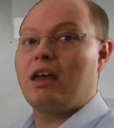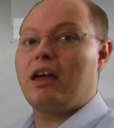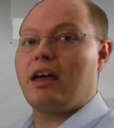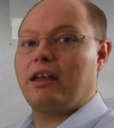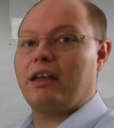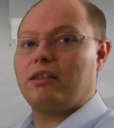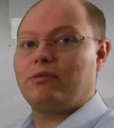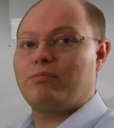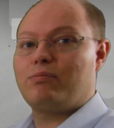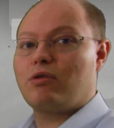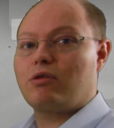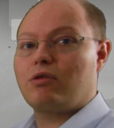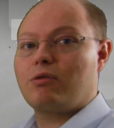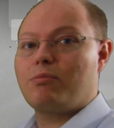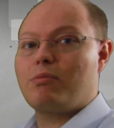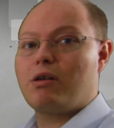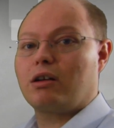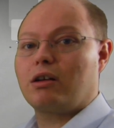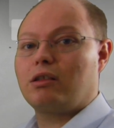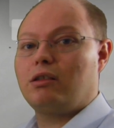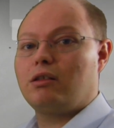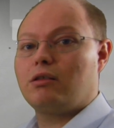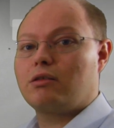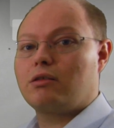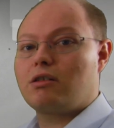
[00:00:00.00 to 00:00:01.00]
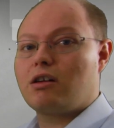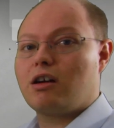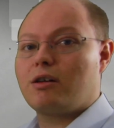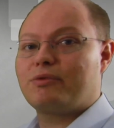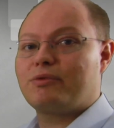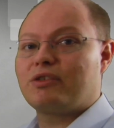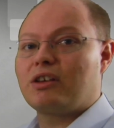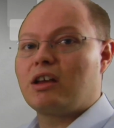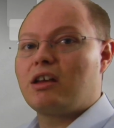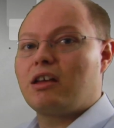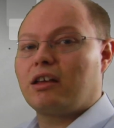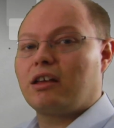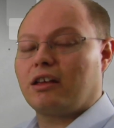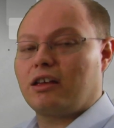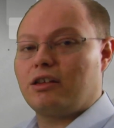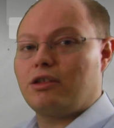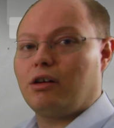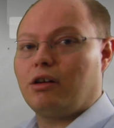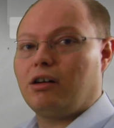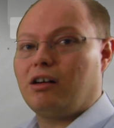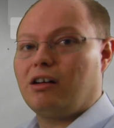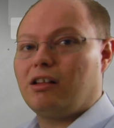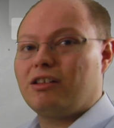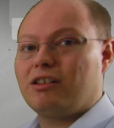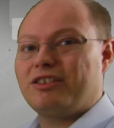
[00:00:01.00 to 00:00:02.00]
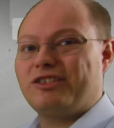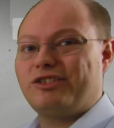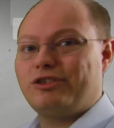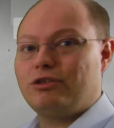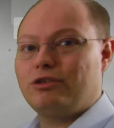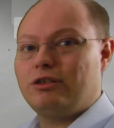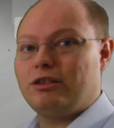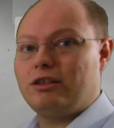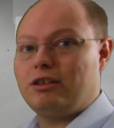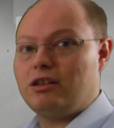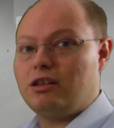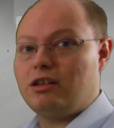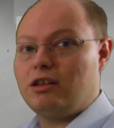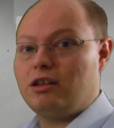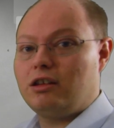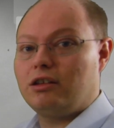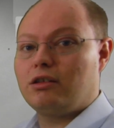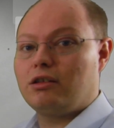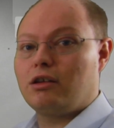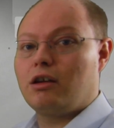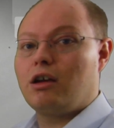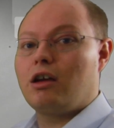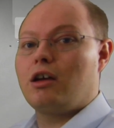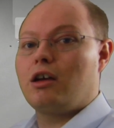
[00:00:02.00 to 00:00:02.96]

and bookmark lookups can also lead